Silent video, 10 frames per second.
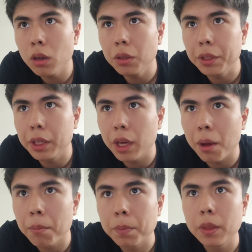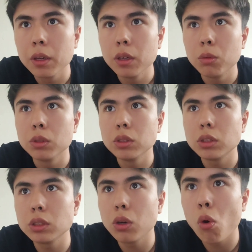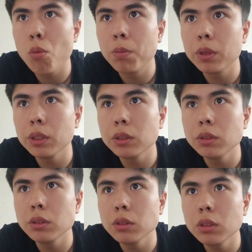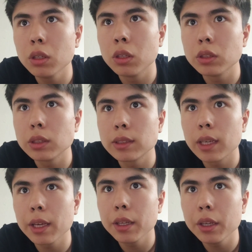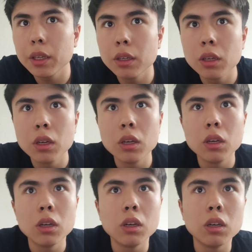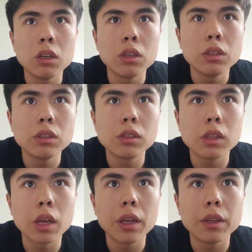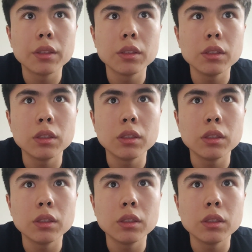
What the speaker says: Yeah, when you're open society, it's like